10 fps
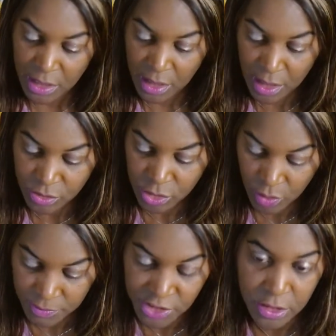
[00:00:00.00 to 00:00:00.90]
And so
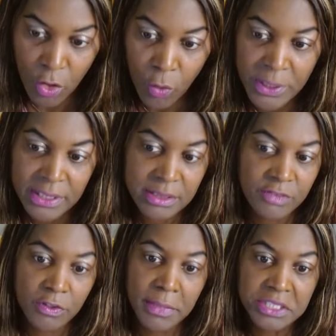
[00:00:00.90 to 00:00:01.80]
I'm just hoping this
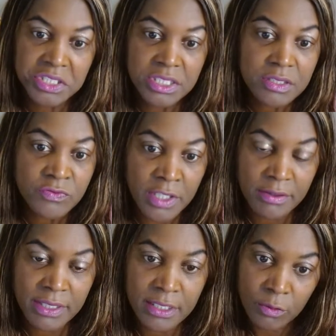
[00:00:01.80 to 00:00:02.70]
information is
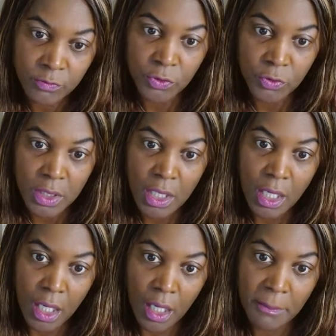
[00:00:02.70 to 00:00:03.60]
very helpful.
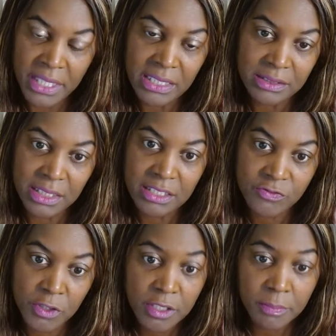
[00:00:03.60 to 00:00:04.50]
Because it's
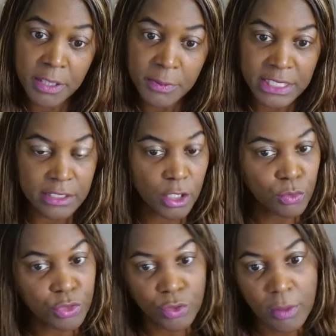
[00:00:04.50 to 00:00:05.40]
for the people that don't
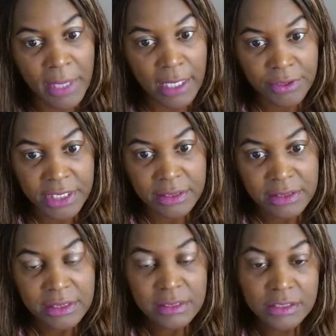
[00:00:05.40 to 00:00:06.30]
know about it
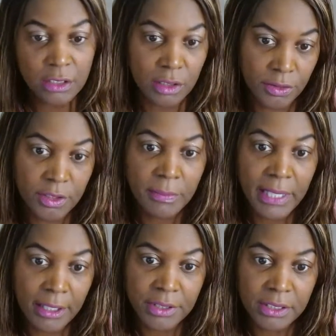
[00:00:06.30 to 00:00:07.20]
to learn
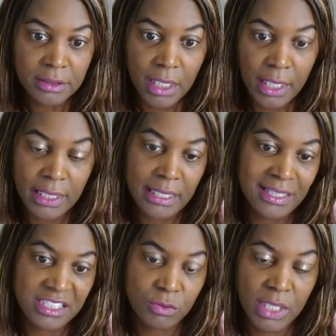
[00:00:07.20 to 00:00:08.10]
about it. And
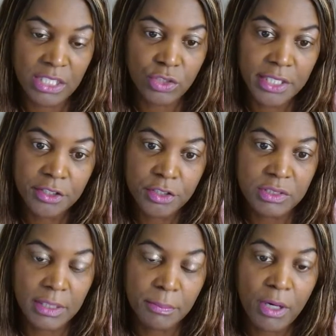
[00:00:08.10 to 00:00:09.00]
that's what I try to do
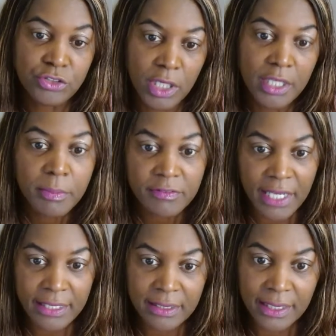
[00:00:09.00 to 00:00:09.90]
is I try to
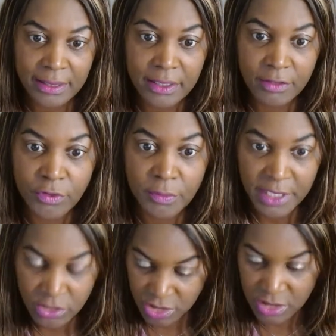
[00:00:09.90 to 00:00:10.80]
provide a lot of
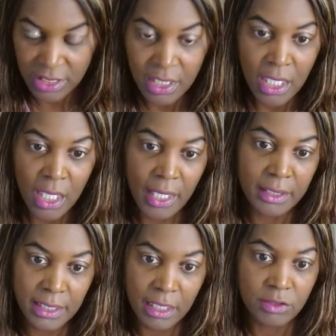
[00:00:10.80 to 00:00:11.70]
information
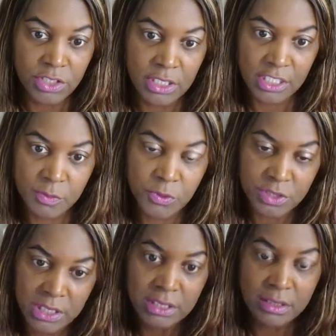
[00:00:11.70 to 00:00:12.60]
and knowledge and
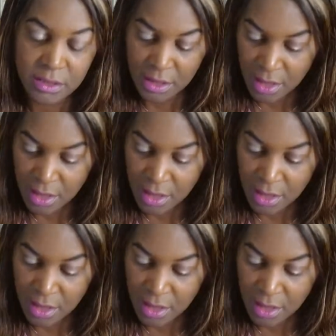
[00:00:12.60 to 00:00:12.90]
expertise.